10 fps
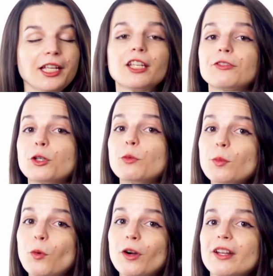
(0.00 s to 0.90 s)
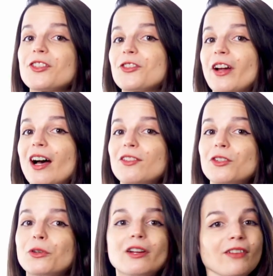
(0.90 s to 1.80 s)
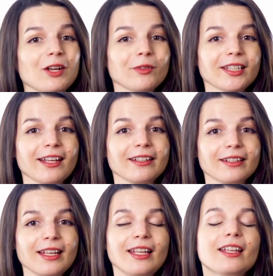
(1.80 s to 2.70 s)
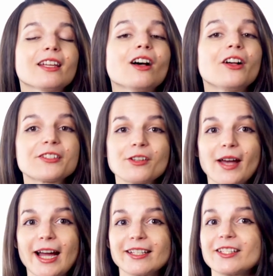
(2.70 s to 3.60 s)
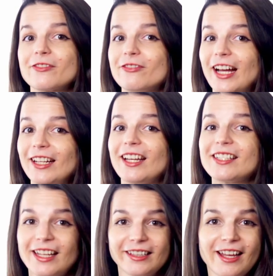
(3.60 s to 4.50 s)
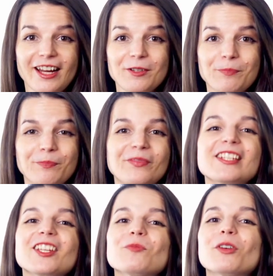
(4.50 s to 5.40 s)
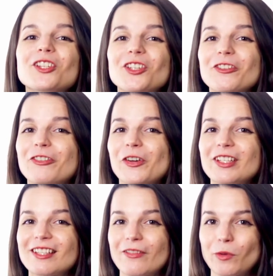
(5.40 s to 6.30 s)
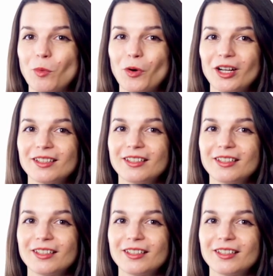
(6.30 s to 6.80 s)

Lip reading: If your reward is travel or event related, it can also act as a finite deadline. This can push you to focus even more.